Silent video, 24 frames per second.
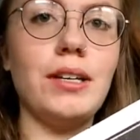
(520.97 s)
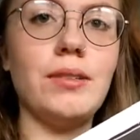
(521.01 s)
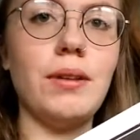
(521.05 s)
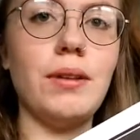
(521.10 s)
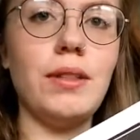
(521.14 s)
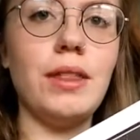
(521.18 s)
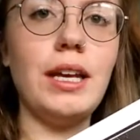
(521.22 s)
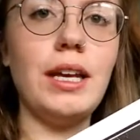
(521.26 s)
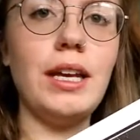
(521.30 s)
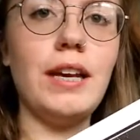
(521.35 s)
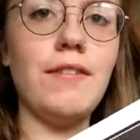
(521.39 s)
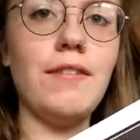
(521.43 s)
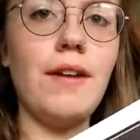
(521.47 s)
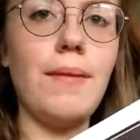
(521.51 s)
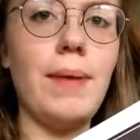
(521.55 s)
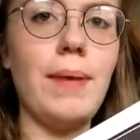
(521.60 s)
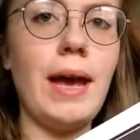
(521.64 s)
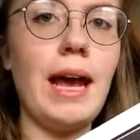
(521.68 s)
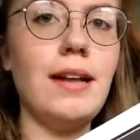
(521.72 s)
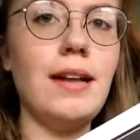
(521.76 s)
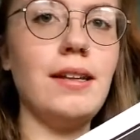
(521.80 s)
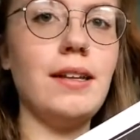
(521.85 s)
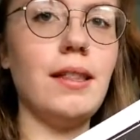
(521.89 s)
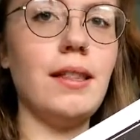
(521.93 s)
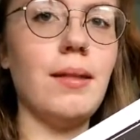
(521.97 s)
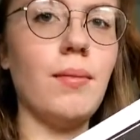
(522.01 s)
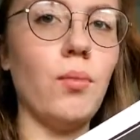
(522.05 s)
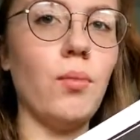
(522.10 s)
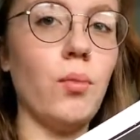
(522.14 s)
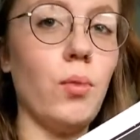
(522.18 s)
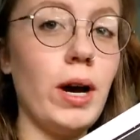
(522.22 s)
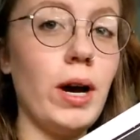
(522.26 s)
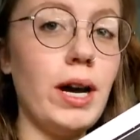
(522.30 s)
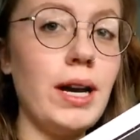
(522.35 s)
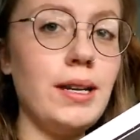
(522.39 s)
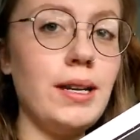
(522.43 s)
so I think if I painted
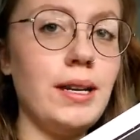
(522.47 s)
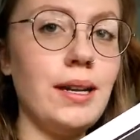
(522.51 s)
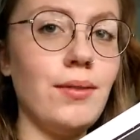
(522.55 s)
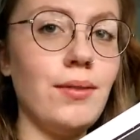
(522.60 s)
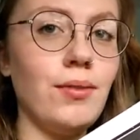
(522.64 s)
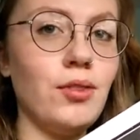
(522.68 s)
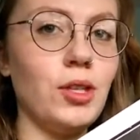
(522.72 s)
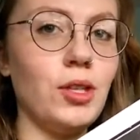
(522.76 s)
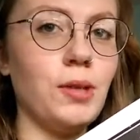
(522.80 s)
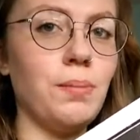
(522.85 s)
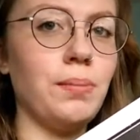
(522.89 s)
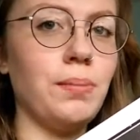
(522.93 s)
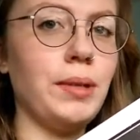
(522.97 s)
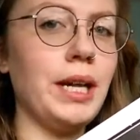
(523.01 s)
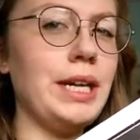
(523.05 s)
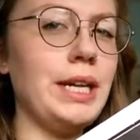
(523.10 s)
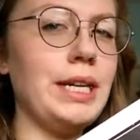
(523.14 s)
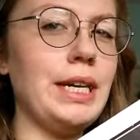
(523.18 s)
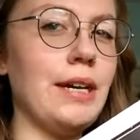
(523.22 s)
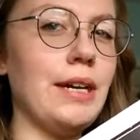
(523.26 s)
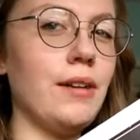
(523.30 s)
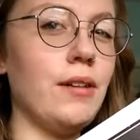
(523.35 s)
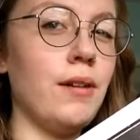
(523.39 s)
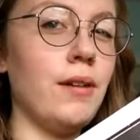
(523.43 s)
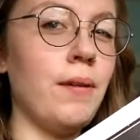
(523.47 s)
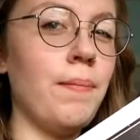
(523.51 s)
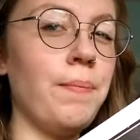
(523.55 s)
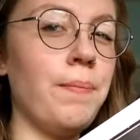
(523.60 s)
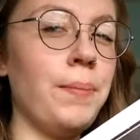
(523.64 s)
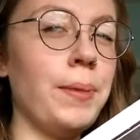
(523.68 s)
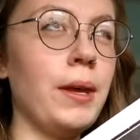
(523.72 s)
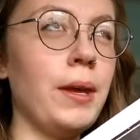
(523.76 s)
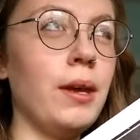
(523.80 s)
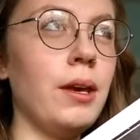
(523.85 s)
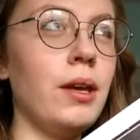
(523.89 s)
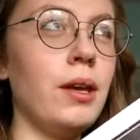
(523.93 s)
them white it would just blend in
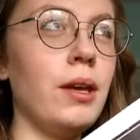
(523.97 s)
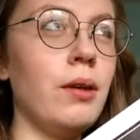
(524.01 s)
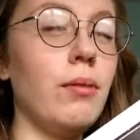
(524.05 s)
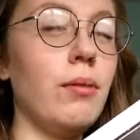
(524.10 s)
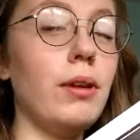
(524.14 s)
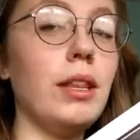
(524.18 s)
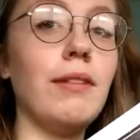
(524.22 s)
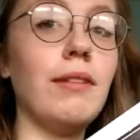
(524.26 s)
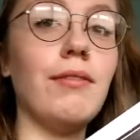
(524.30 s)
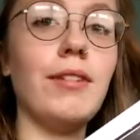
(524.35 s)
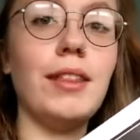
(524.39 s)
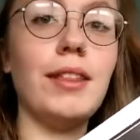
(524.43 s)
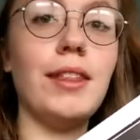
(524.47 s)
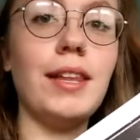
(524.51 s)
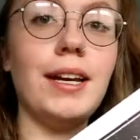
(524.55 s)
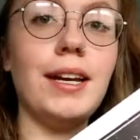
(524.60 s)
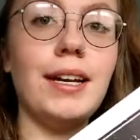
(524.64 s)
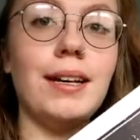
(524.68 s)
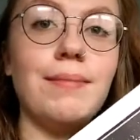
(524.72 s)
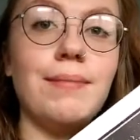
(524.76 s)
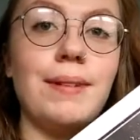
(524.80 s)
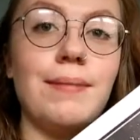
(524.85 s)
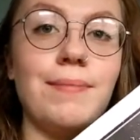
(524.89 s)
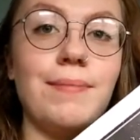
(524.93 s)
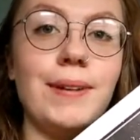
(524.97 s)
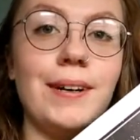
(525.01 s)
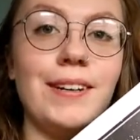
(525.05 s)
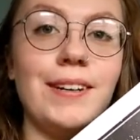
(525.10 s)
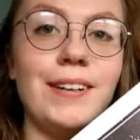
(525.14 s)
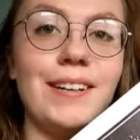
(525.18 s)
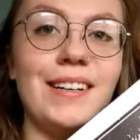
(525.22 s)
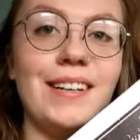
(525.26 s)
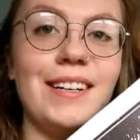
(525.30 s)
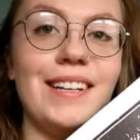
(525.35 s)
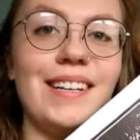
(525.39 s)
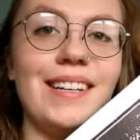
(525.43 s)
with everything a bit
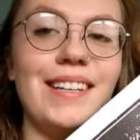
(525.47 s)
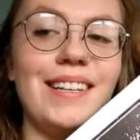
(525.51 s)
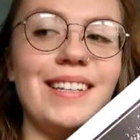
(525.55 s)
better.